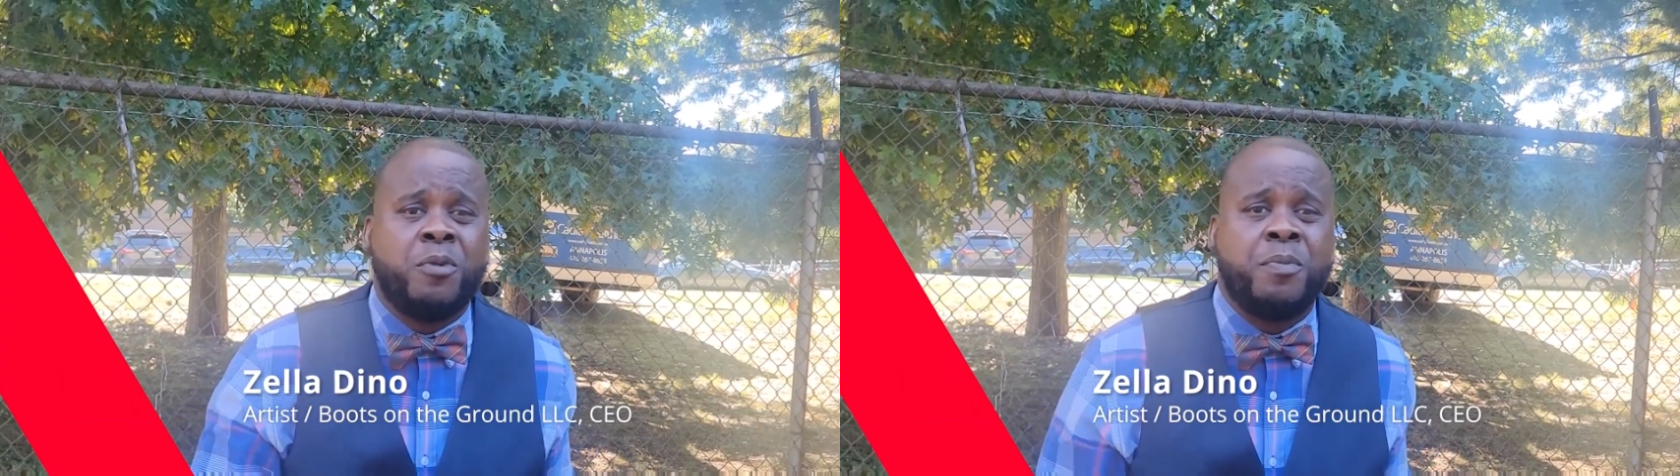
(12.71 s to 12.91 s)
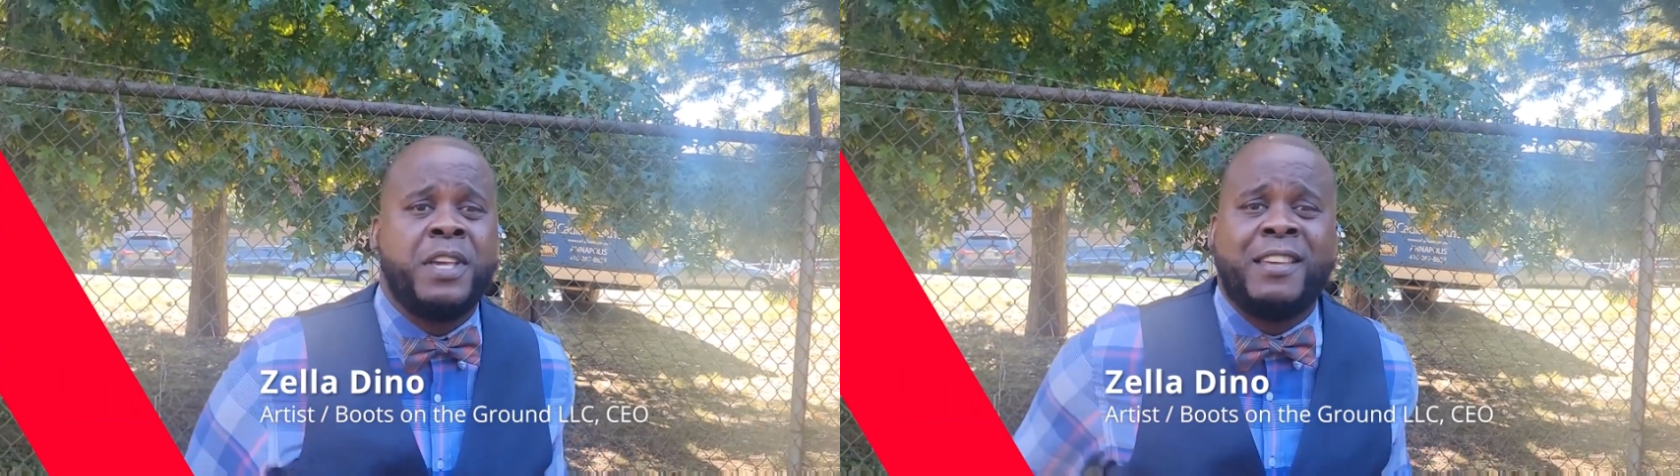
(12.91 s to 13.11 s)

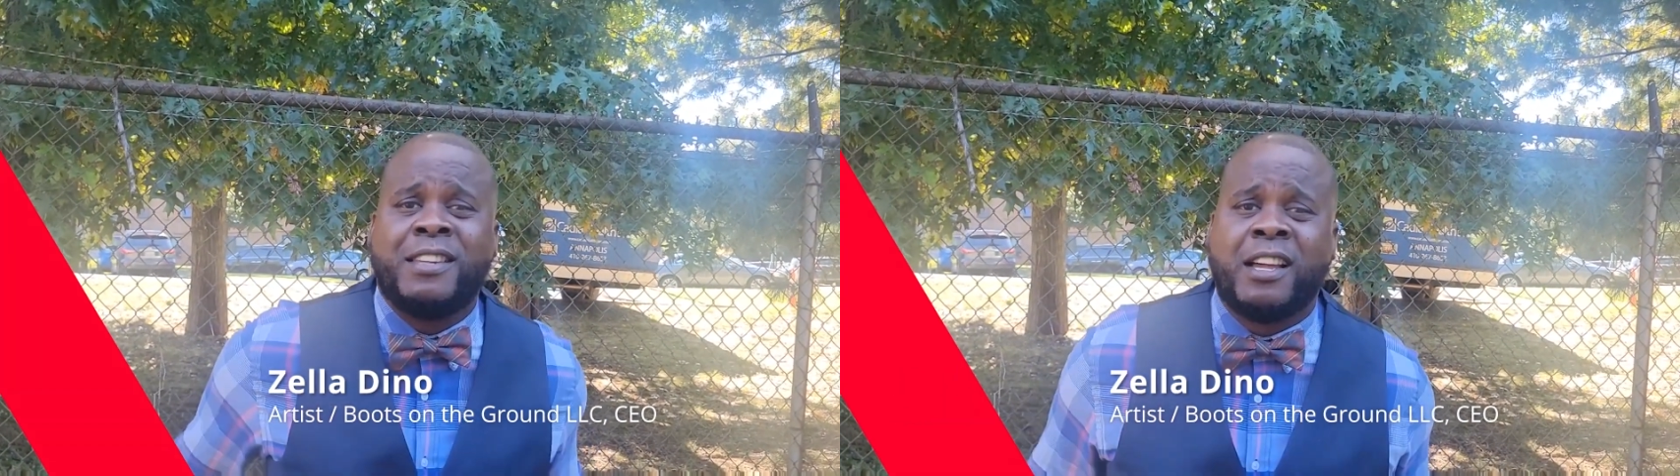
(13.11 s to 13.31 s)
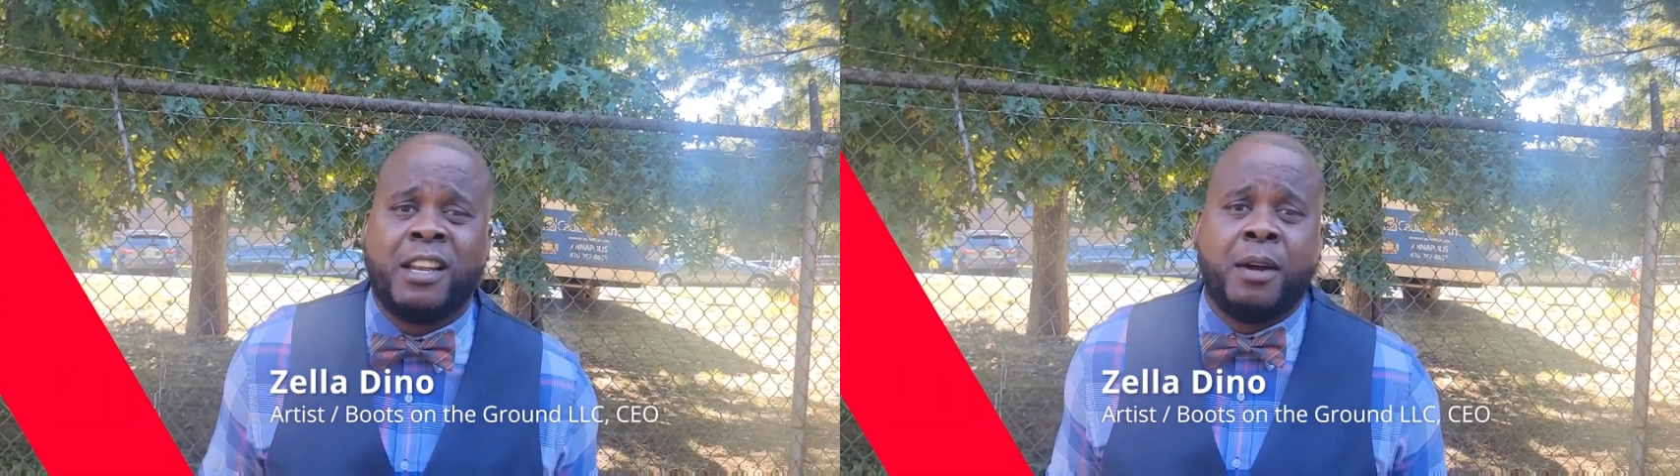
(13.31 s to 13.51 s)
me
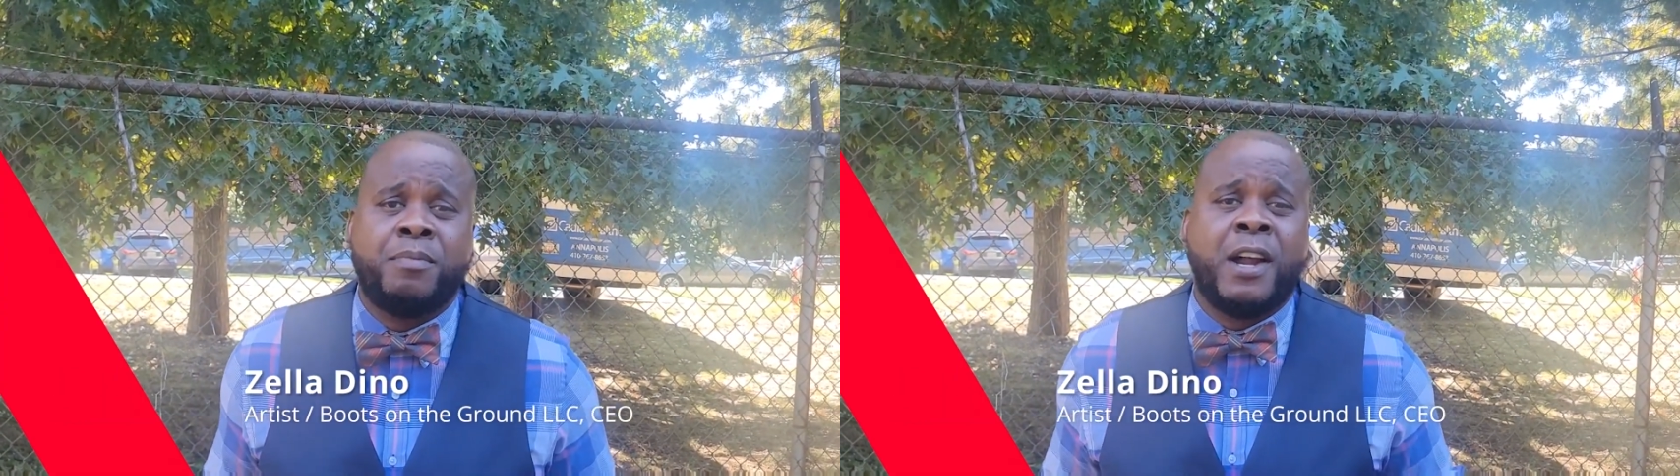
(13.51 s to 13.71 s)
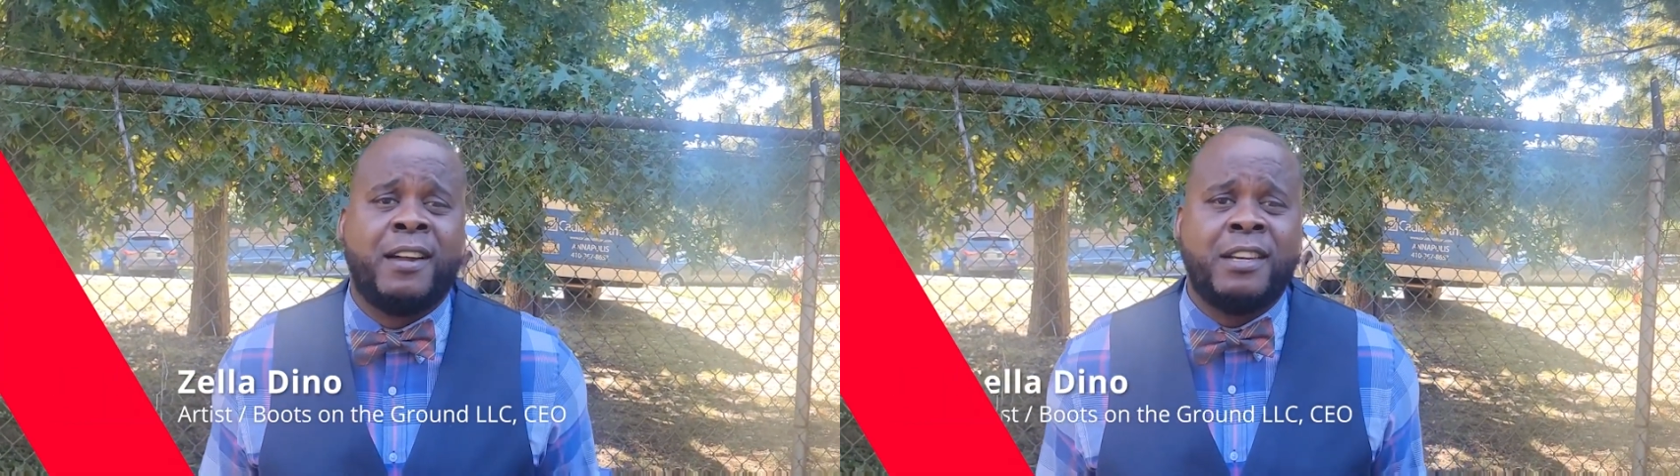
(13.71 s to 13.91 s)
than a
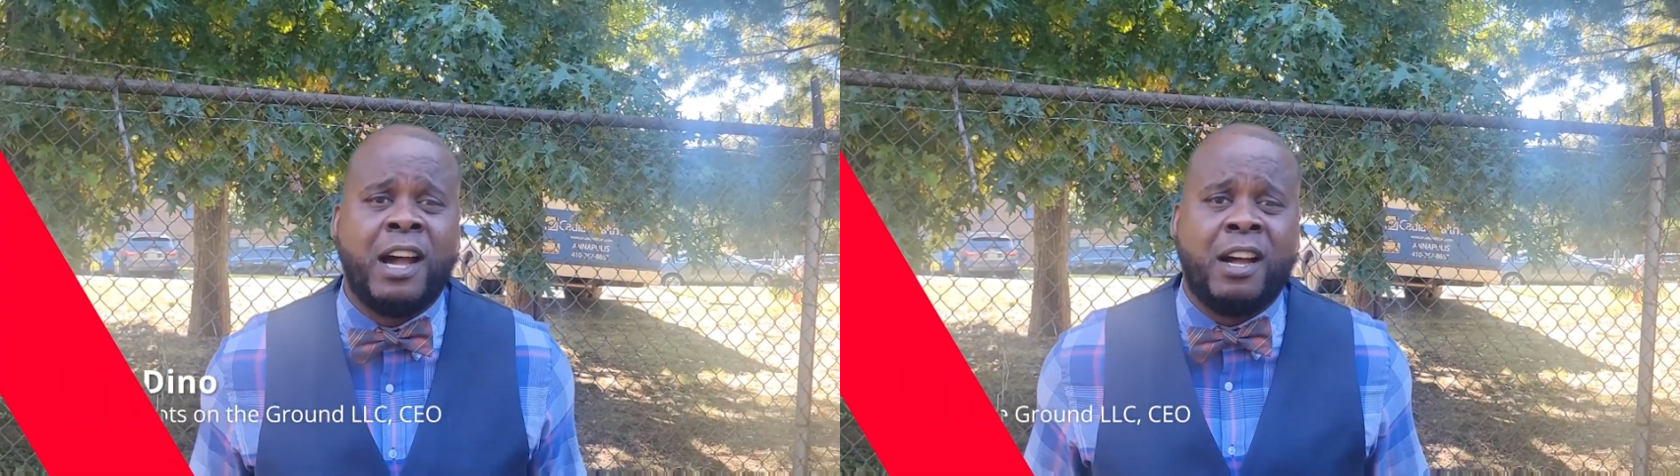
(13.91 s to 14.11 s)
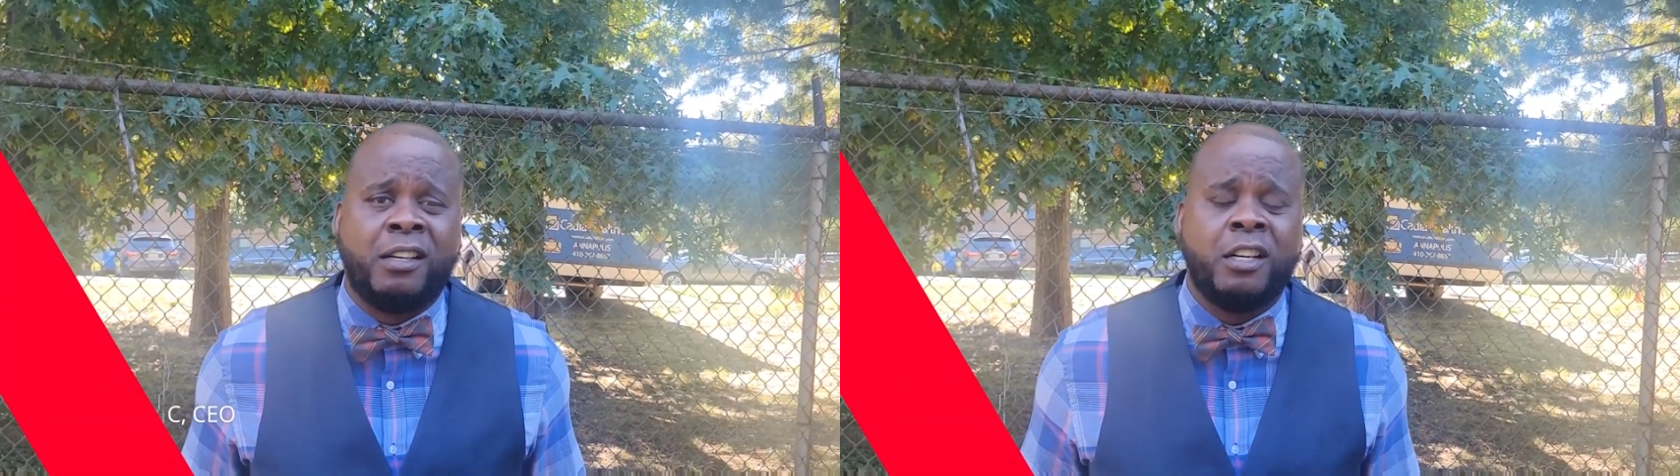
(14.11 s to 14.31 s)
brother.